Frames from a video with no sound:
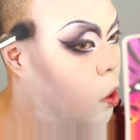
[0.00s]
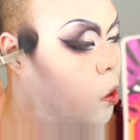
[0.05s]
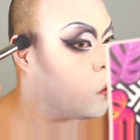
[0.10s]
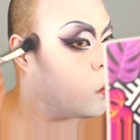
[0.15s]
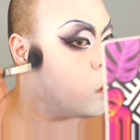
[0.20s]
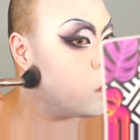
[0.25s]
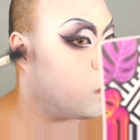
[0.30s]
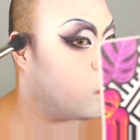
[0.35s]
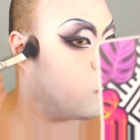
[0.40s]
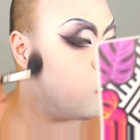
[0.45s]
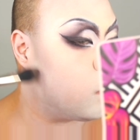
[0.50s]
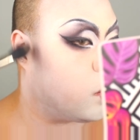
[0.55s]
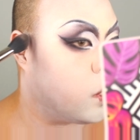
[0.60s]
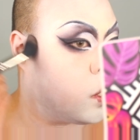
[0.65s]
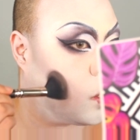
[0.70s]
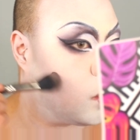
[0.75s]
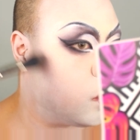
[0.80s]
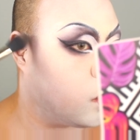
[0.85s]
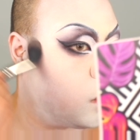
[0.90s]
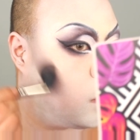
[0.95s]
Just to
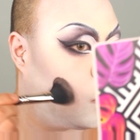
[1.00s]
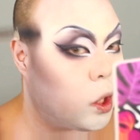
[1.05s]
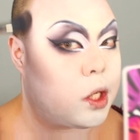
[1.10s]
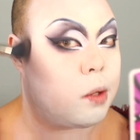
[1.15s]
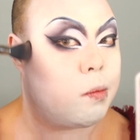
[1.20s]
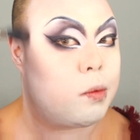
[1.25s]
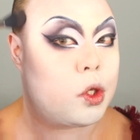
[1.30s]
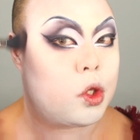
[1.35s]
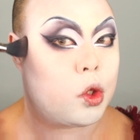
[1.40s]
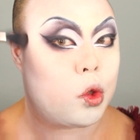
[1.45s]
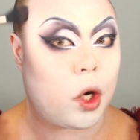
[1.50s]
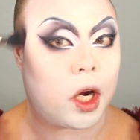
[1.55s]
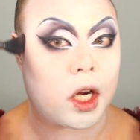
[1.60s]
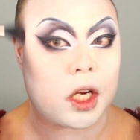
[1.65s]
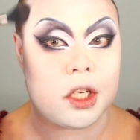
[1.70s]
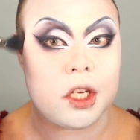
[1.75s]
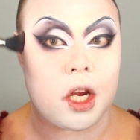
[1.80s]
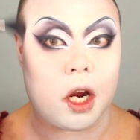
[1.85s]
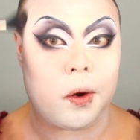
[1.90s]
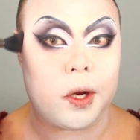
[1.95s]
bring some
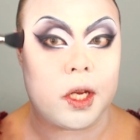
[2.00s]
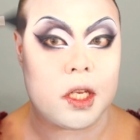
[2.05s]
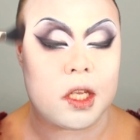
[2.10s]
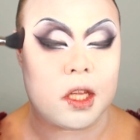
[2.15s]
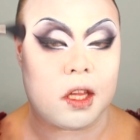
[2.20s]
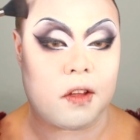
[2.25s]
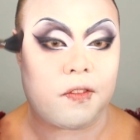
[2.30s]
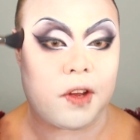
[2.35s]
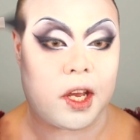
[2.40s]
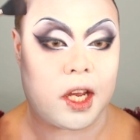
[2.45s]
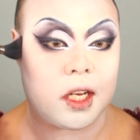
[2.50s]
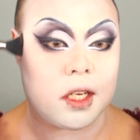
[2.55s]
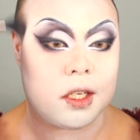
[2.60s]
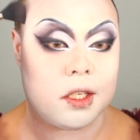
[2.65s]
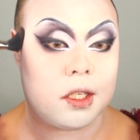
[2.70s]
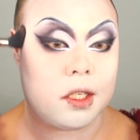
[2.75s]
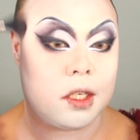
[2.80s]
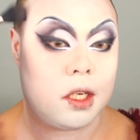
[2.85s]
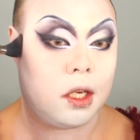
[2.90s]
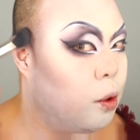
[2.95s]
structure into the
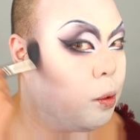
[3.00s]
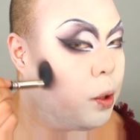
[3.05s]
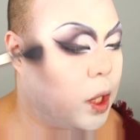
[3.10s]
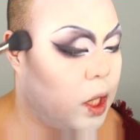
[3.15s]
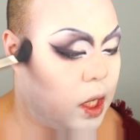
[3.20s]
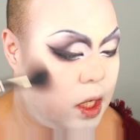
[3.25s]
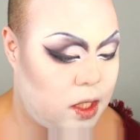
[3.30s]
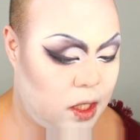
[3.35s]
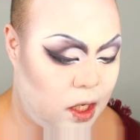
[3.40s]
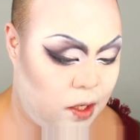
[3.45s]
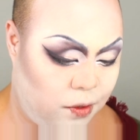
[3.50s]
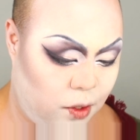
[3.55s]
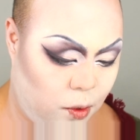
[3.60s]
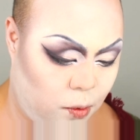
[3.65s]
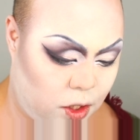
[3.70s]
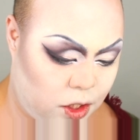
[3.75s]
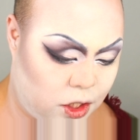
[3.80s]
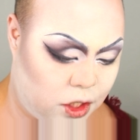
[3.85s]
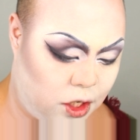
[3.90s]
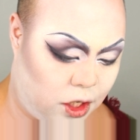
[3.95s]
face. But yes, if you
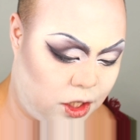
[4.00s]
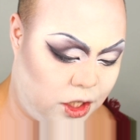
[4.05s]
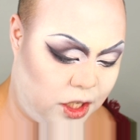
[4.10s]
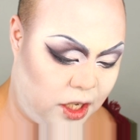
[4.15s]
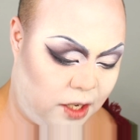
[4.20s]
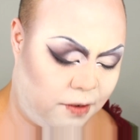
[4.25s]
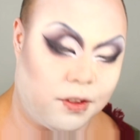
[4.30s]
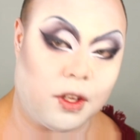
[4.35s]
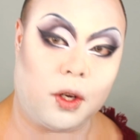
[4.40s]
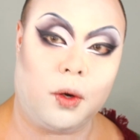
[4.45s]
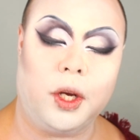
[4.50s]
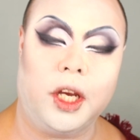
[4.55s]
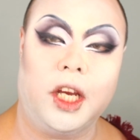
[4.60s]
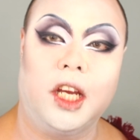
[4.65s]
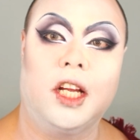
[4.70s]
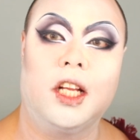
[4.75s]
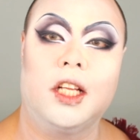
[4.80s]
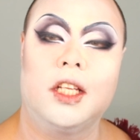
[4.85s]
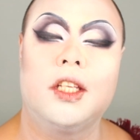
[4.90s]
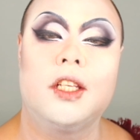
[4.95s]
watch God Save the
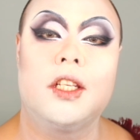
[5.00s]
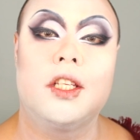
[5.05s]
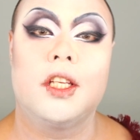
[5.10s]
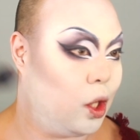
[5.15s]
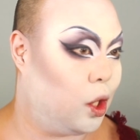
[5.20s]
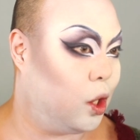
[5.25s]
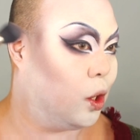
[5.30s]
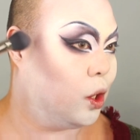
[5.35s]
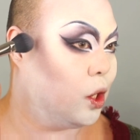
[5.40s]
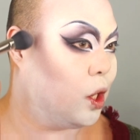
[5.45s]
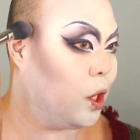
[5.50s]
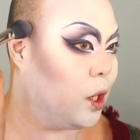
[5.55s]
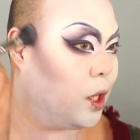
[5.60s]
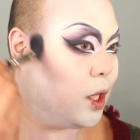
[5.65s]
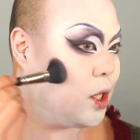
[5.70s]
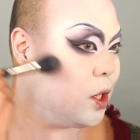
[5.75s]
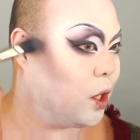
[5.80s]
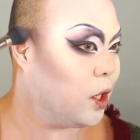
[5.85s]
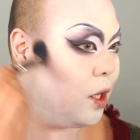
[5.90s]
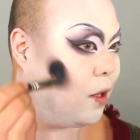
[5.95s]
Queens, you'll
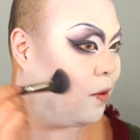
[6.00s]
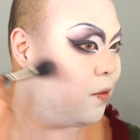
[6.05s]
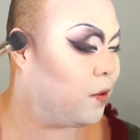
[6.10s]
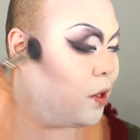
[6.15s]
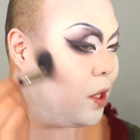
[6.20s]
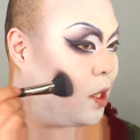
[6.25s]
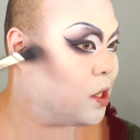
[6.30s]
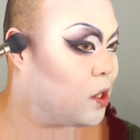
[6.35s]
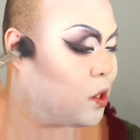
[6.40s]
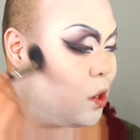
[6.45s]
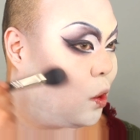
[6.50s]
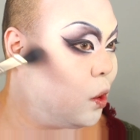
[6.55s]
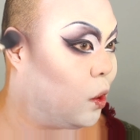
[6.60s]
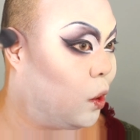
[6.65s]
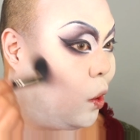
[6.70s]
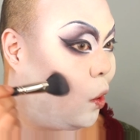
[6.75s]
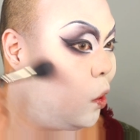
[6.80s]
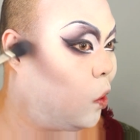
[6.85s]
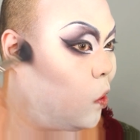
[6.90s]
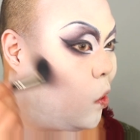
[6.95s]
notice on our first
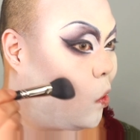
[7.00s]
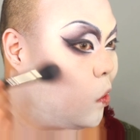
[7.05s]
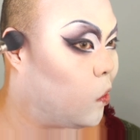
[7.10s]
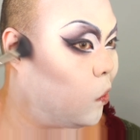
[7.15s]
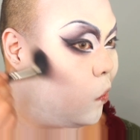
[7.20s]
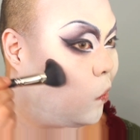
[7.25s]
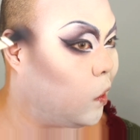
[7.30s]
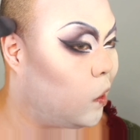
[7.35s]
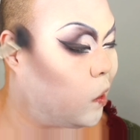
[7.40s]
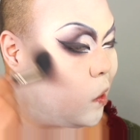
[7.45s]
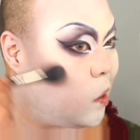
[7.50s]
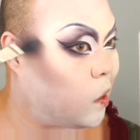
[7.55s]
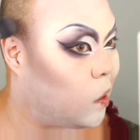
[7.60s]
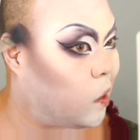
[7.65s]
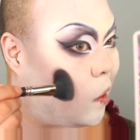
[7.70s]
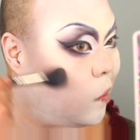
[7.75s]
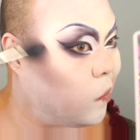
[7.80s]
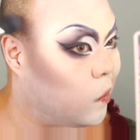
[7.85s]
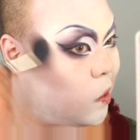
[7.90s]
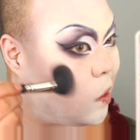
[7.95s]
tour, Divina did
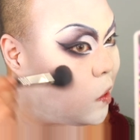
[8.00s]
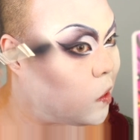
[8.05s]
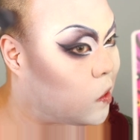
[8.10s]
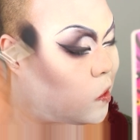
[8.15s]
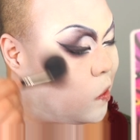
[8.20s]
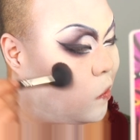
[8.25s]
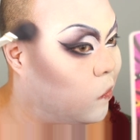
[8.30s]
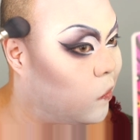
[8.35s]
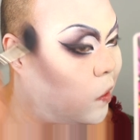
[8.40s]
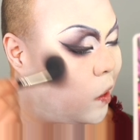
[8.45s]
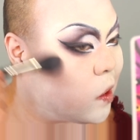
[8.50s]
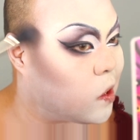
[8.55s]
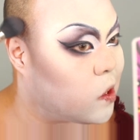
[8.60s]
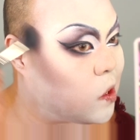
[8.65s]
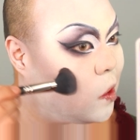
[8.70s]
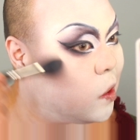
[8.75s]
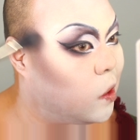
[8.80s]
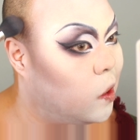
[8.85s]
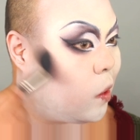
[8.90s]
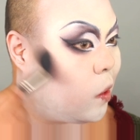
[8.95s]
have a chest infection,